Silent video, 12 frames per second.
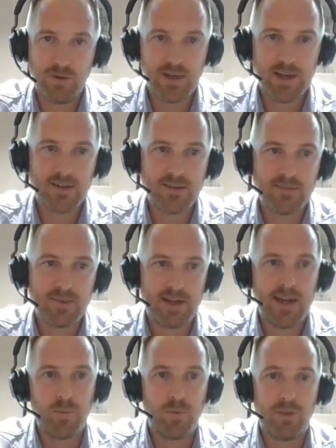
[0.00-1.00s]
do that
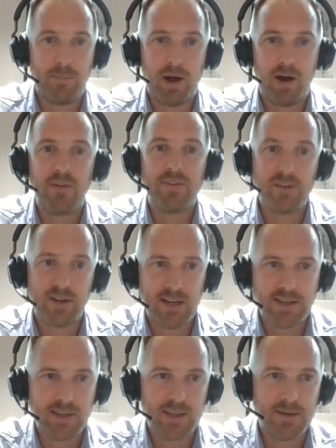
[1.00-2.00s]
and what the path to
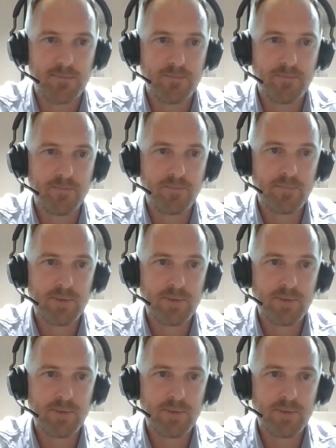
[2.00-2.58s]
getting there.